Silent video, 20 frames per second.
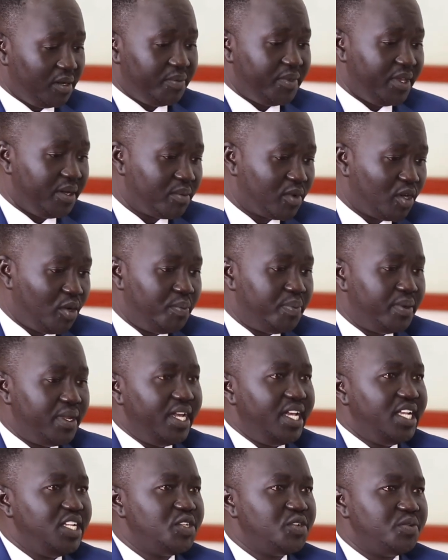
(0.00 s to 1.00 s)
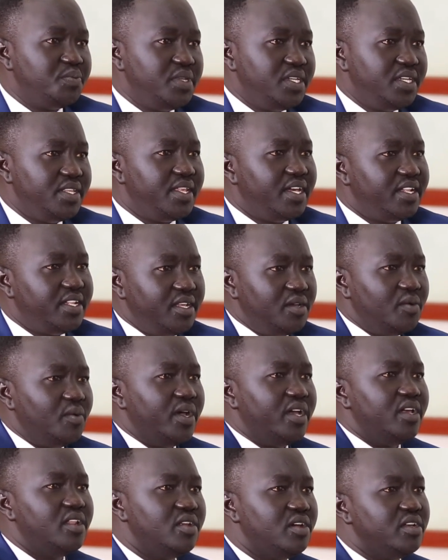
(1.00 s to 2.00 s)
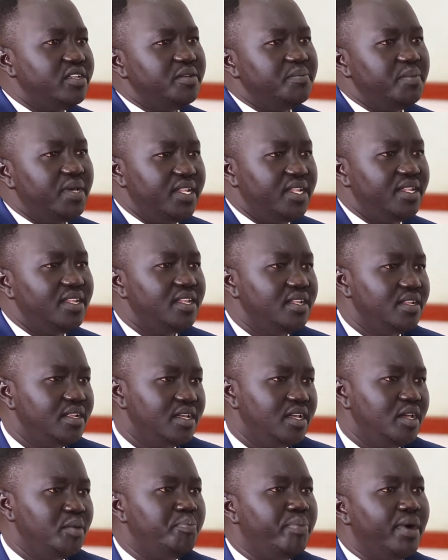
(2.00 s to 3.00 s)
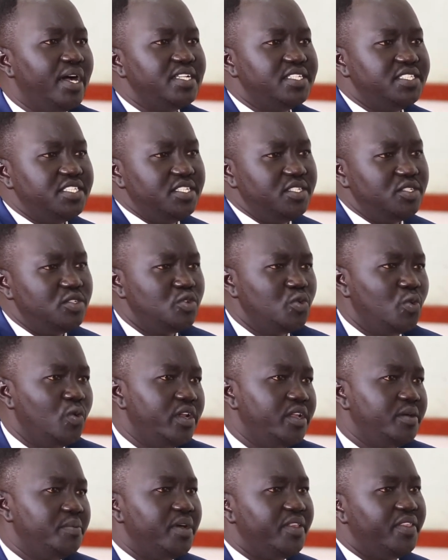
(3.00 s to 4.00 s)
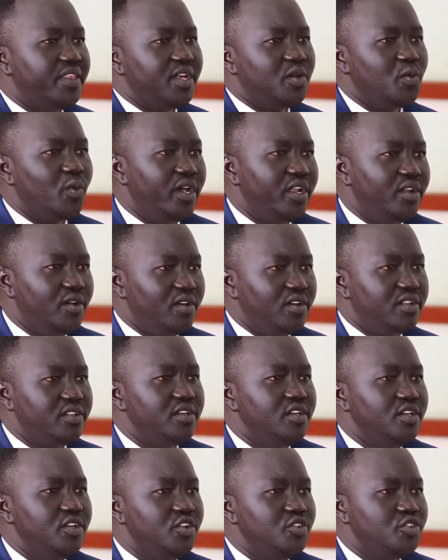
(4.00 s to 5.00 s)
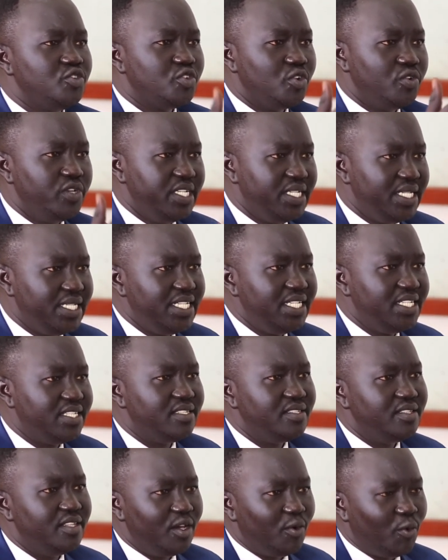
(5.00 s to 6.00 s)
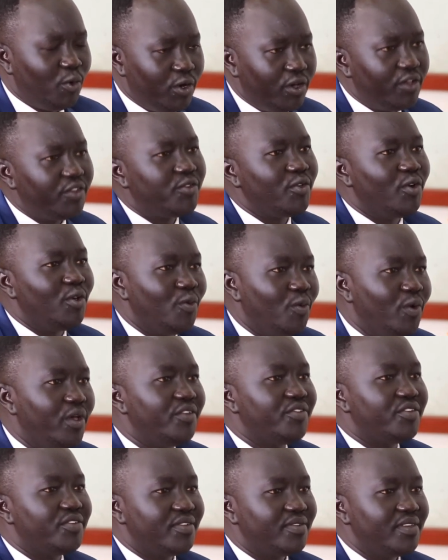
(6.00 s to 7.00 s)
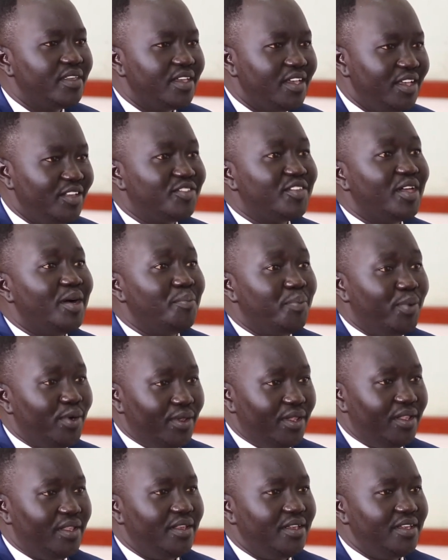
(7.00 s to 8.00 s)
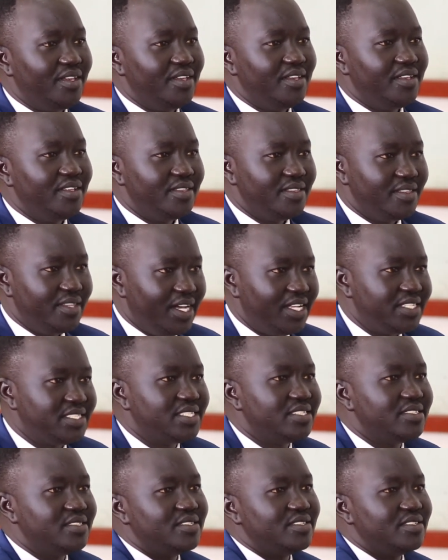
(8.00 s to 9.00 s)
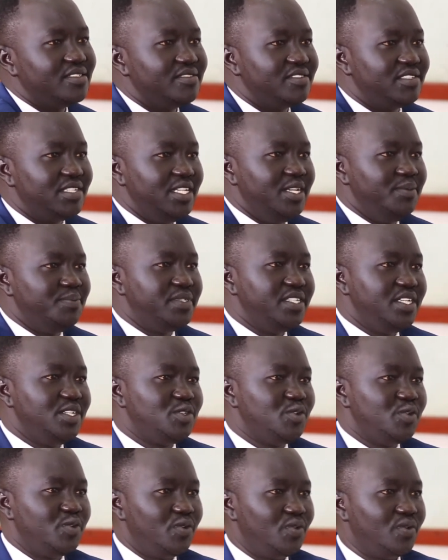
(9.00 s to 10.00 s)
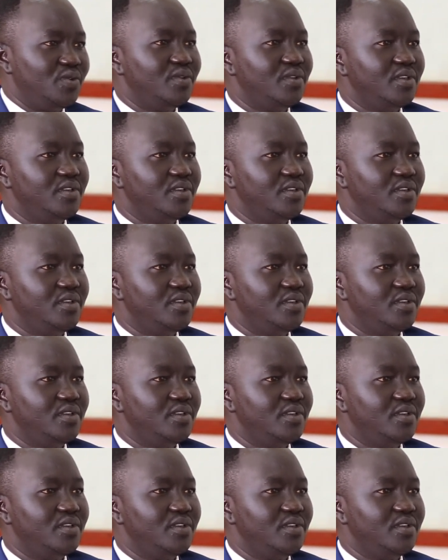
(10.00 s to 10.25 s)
of them complained to me that they were not even a party to whatever that went on. So indeed, there was always a sample that slipped into